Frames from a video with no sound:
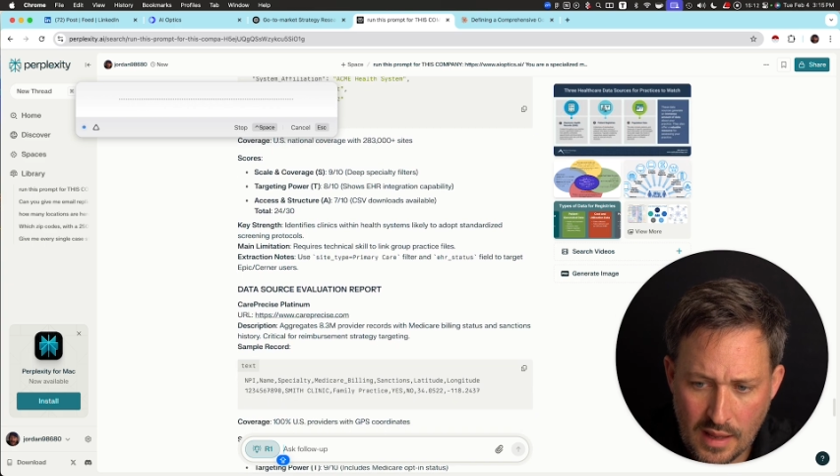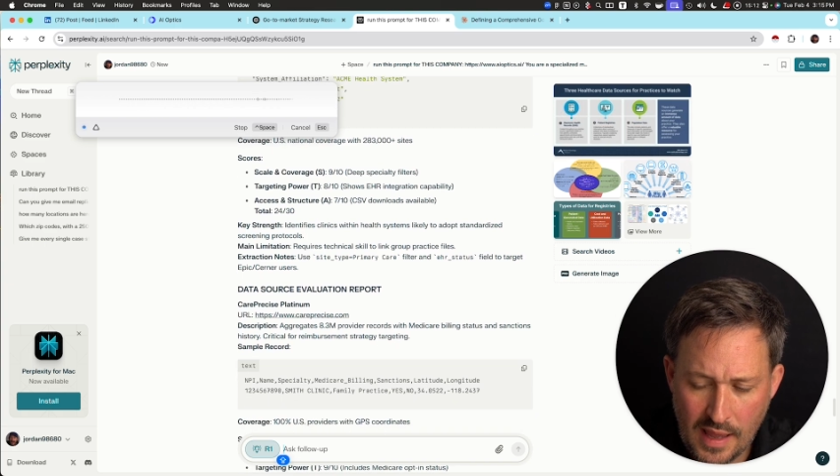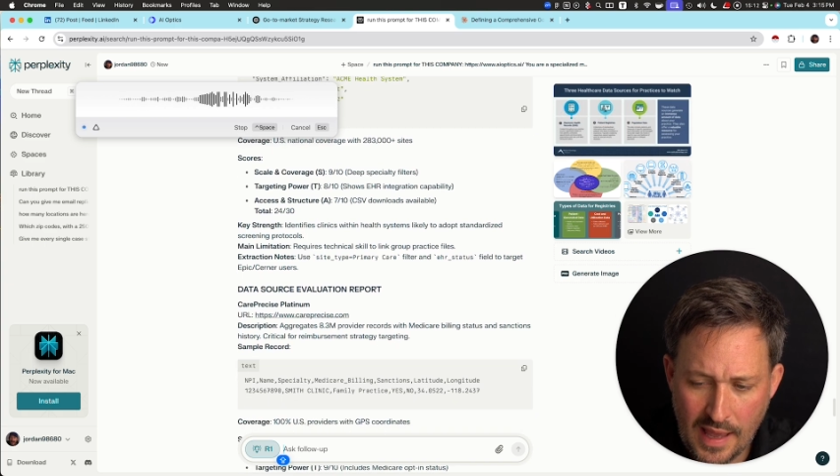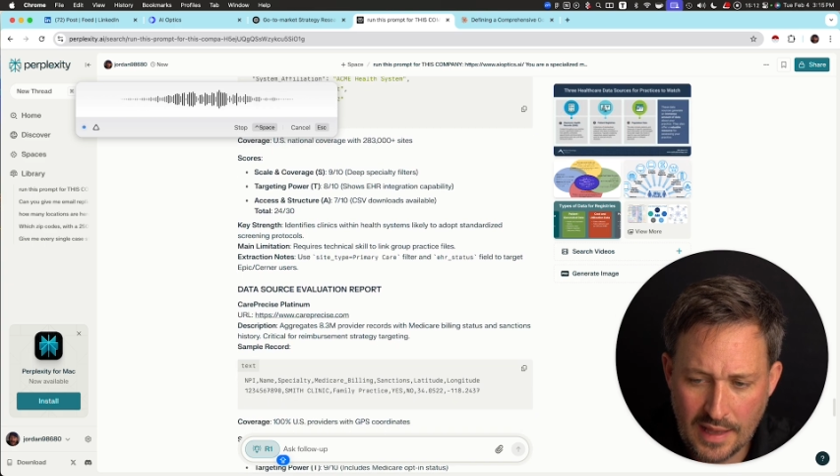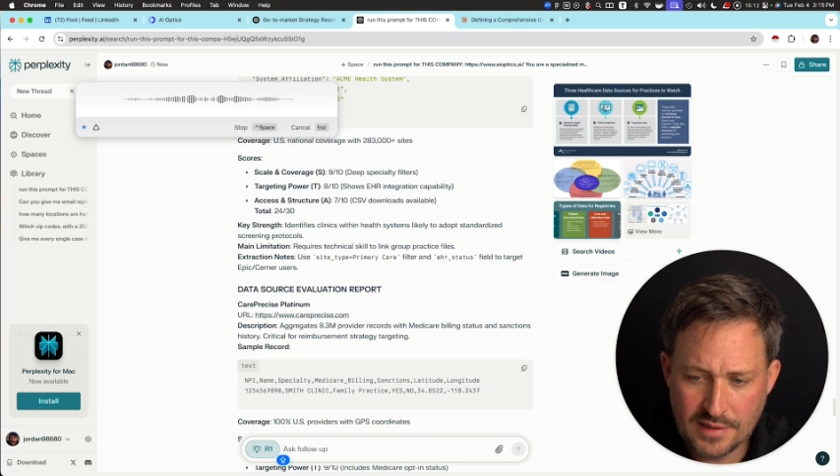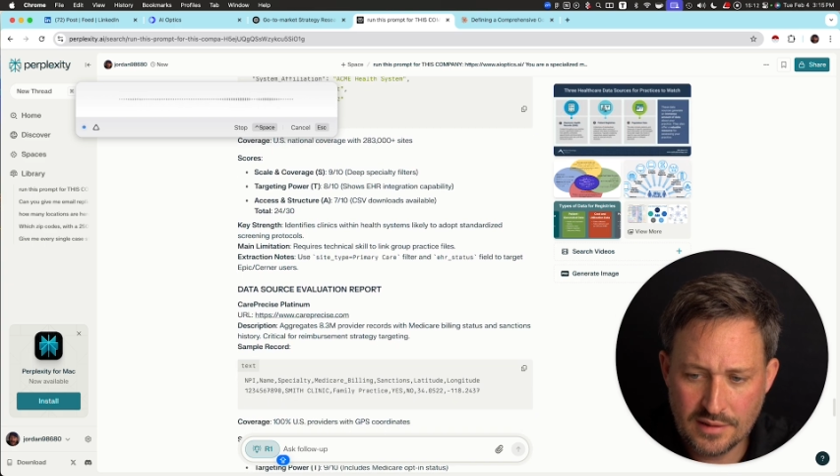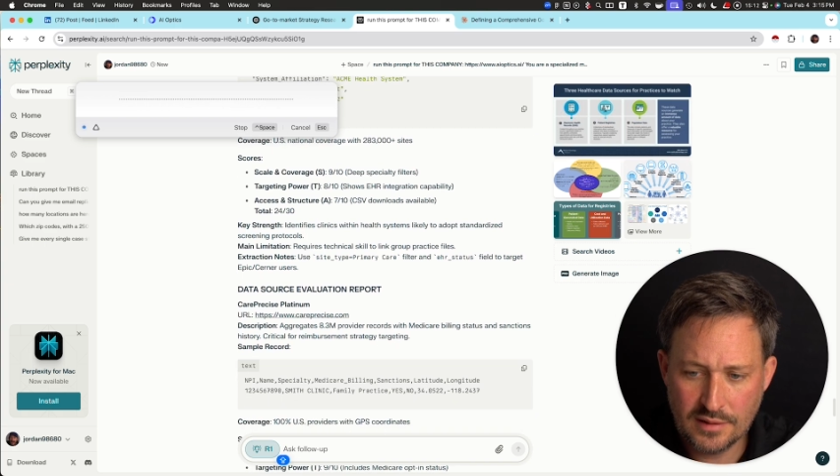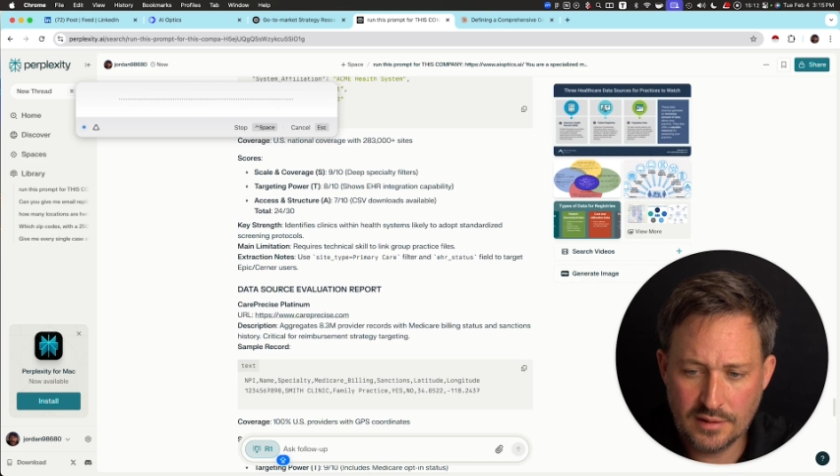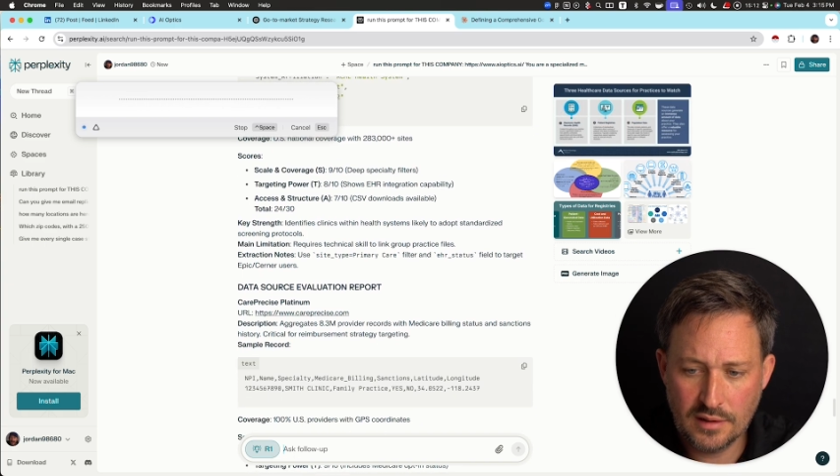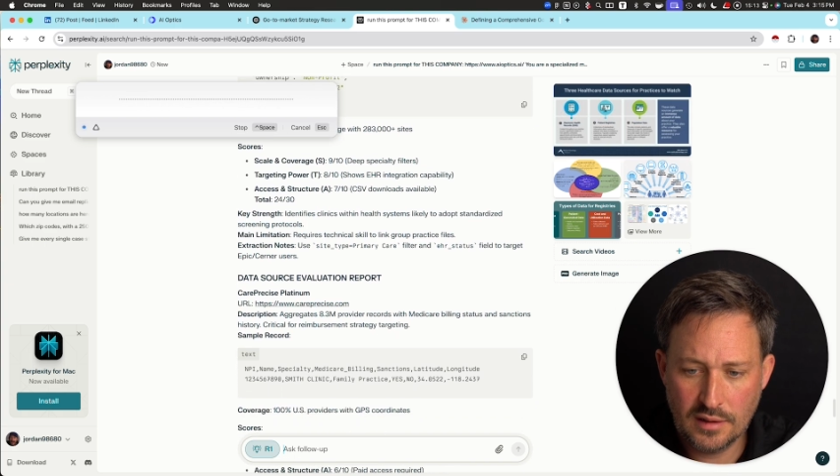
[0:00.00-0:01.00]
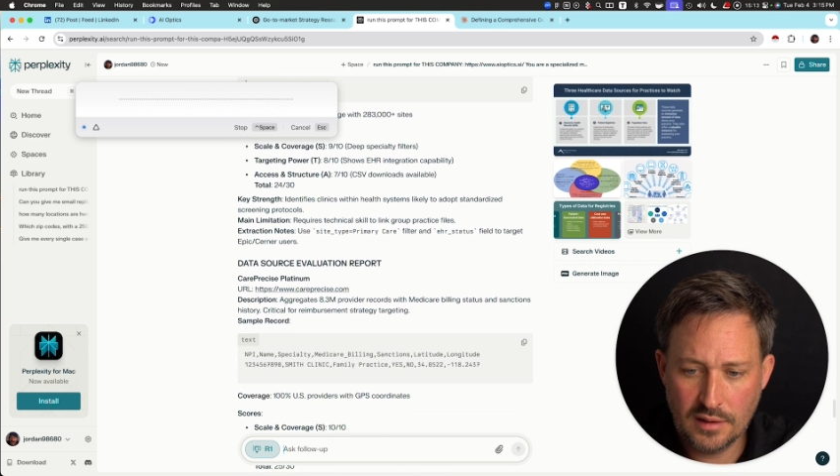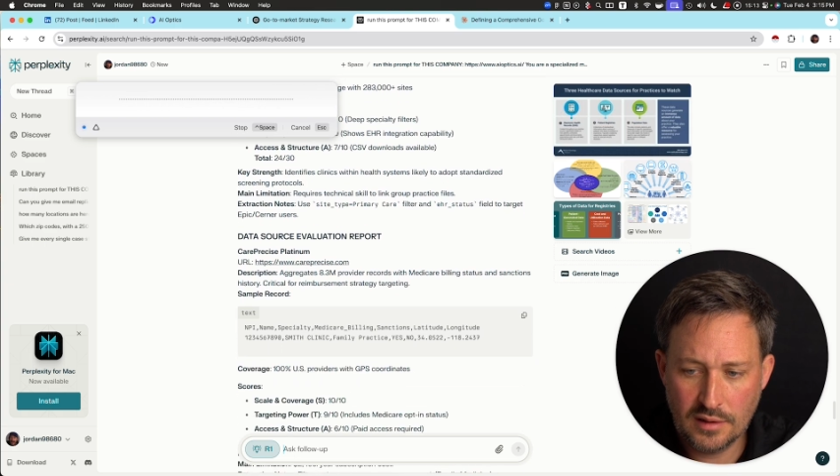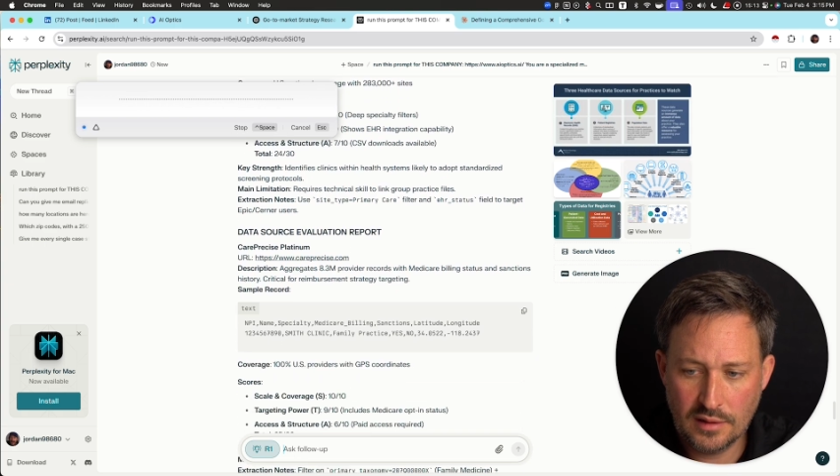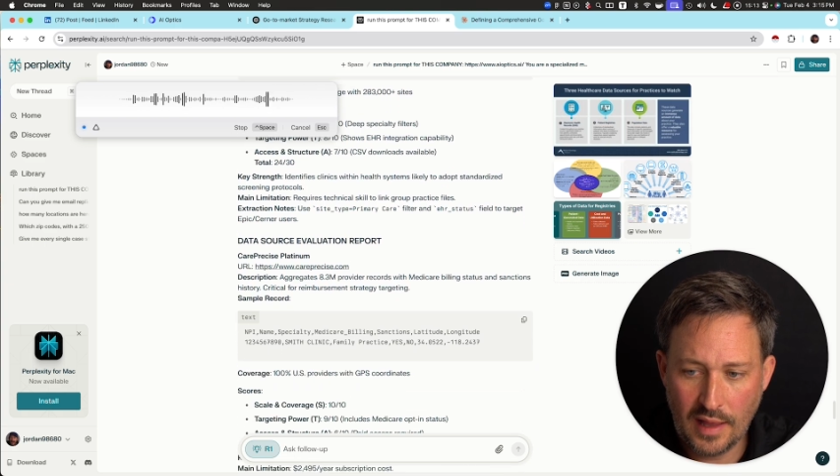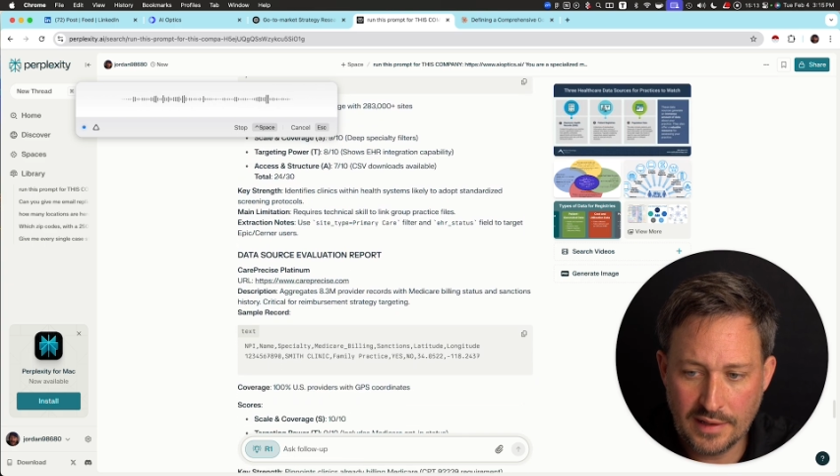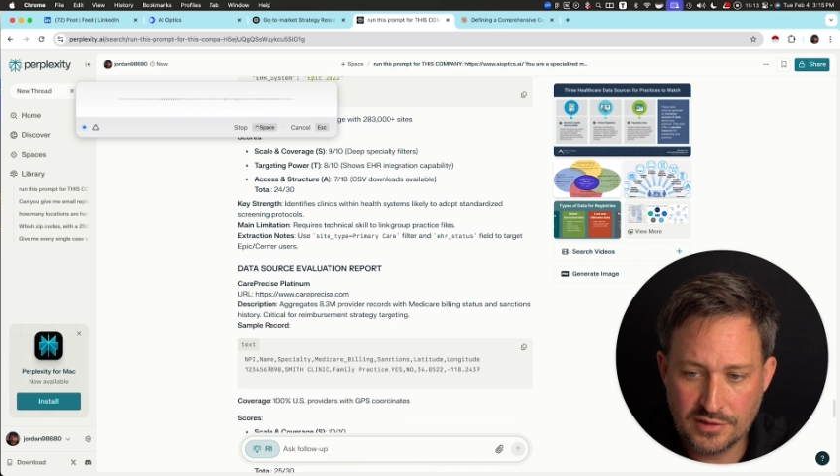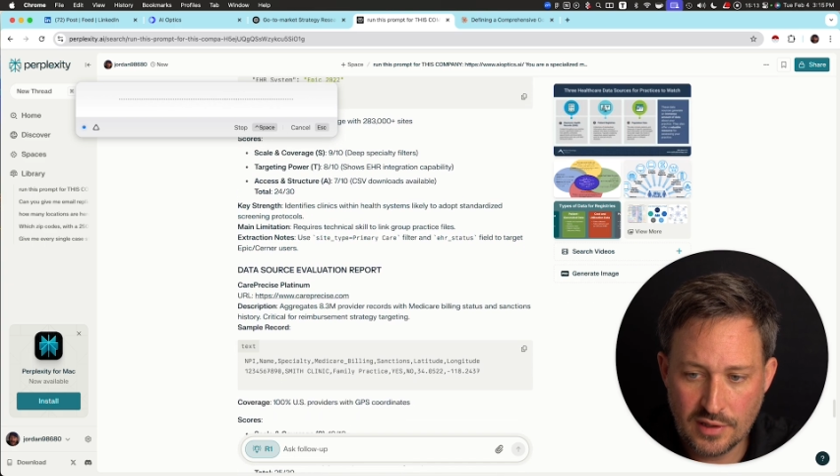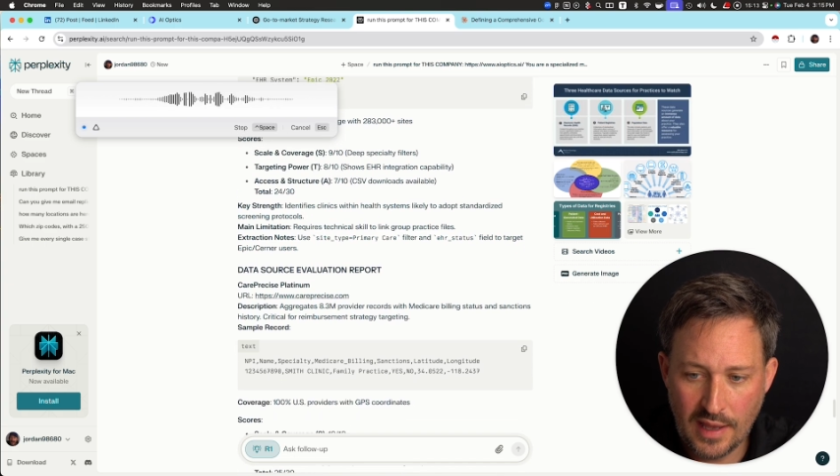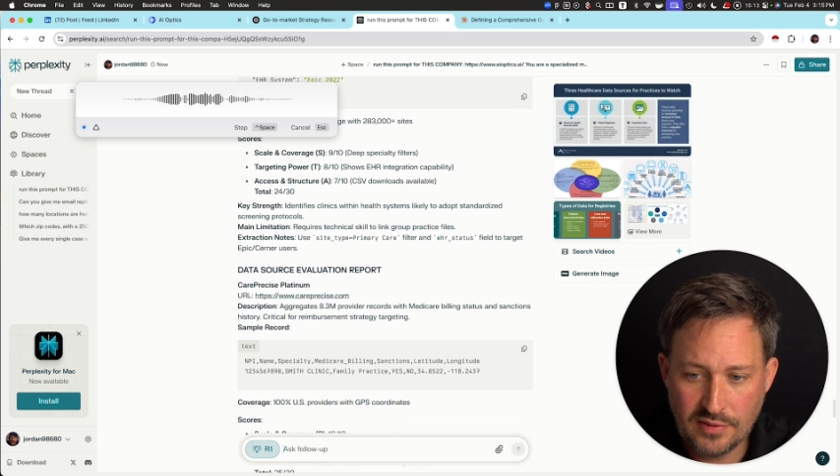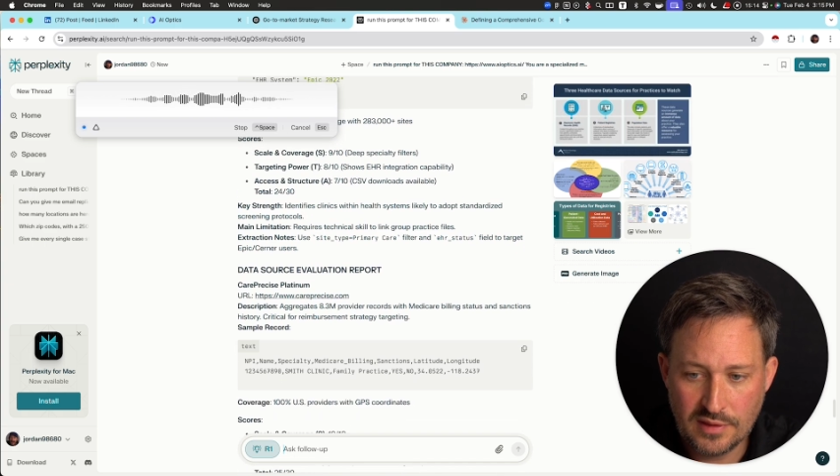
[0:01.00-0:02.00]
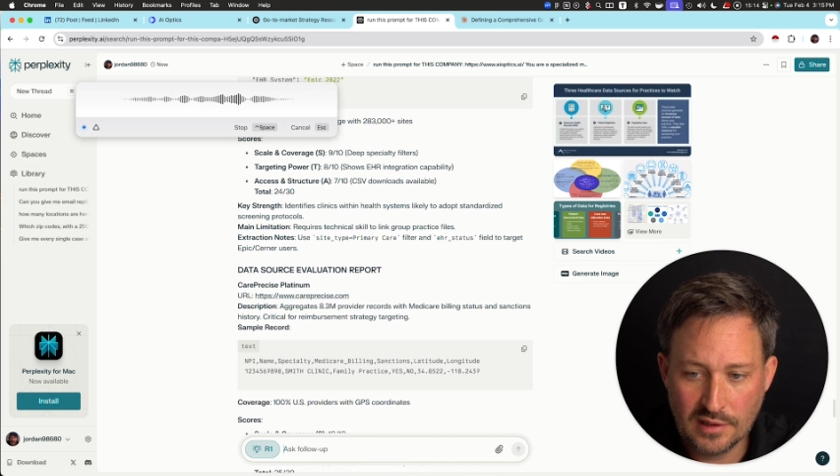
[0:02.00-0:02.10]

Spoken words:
the